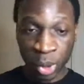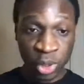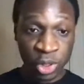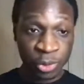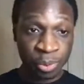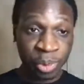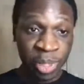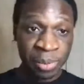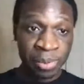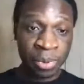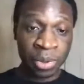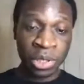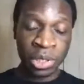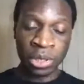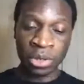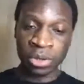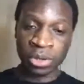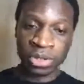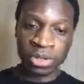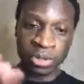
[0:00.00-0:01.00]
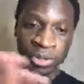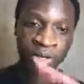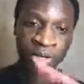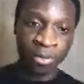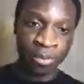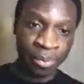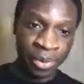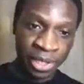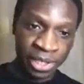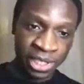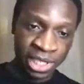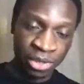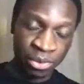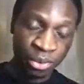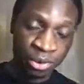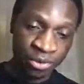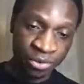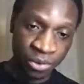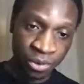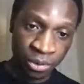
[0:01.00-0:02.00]
those people are also
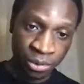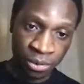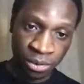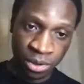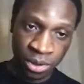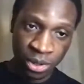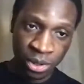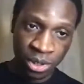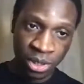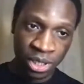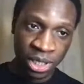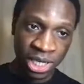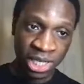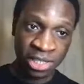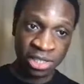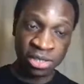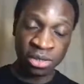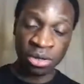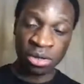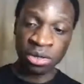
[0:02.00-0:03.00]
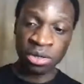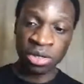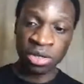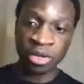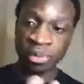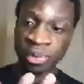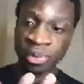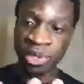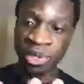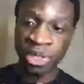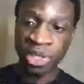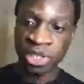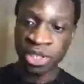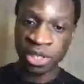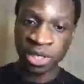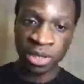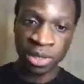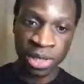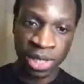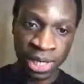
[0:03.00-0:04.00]
competing with you. It's all a
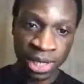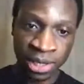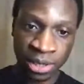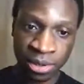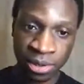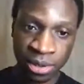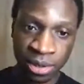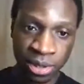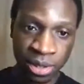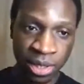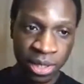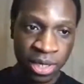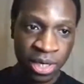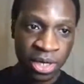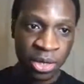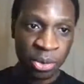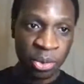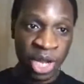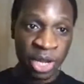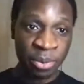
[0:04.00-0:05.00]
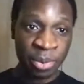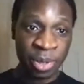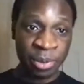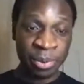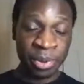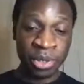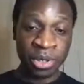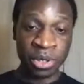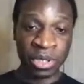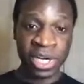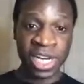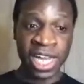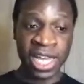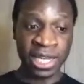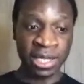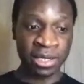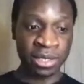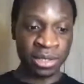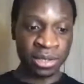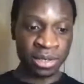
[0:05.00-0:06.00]
competition. Like when people are
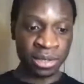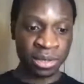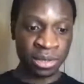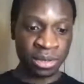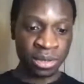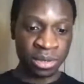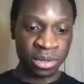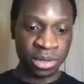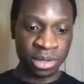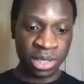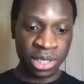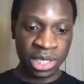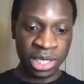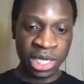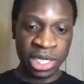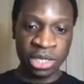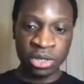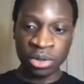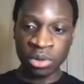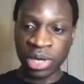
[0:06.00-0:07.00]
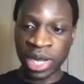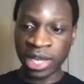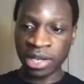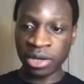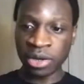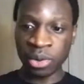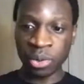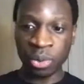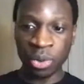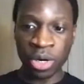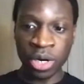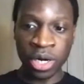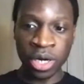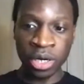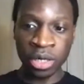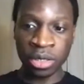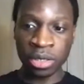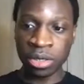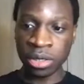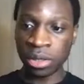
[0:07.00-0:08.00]
like, like a
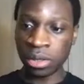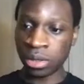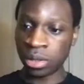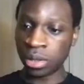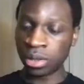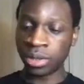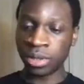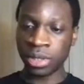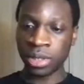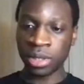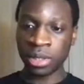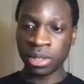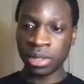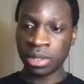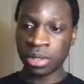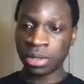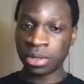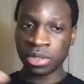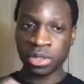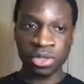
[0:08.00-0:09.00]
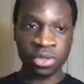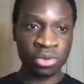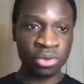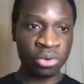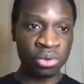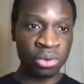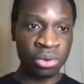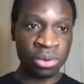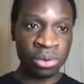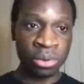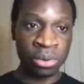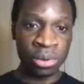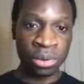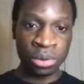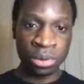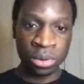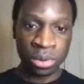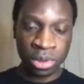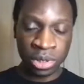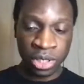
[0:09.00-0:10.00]
work or
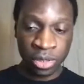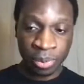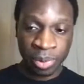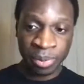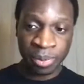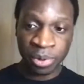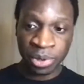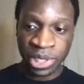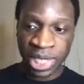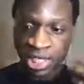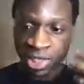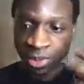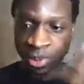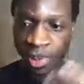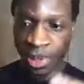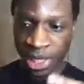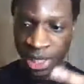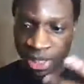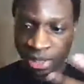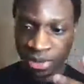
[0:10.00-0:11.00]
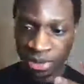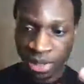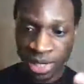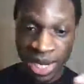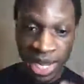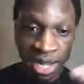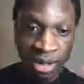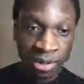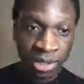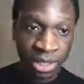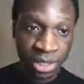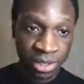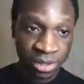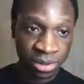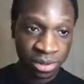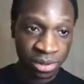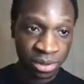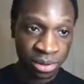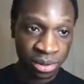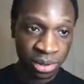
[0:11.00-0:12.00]
school, the people that speak the
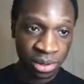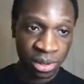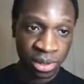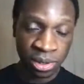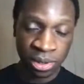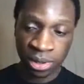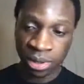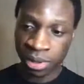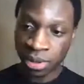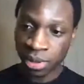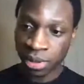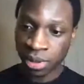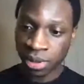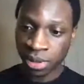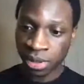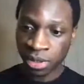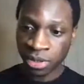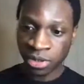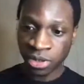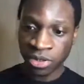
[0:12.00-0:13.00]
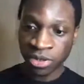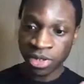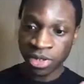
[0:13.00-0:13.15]
loudest, you